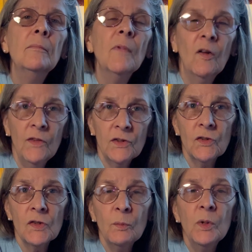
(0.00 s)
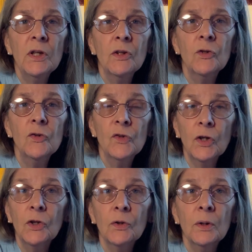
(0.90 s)
And this is somebody who's
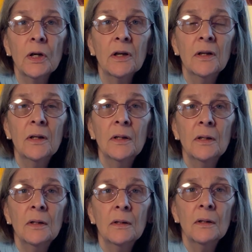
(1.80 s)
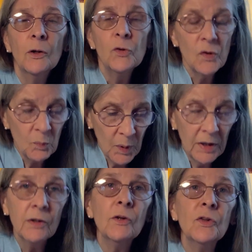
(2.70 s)
secure, who's in
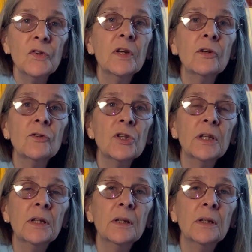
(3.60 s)
Pentacles energy.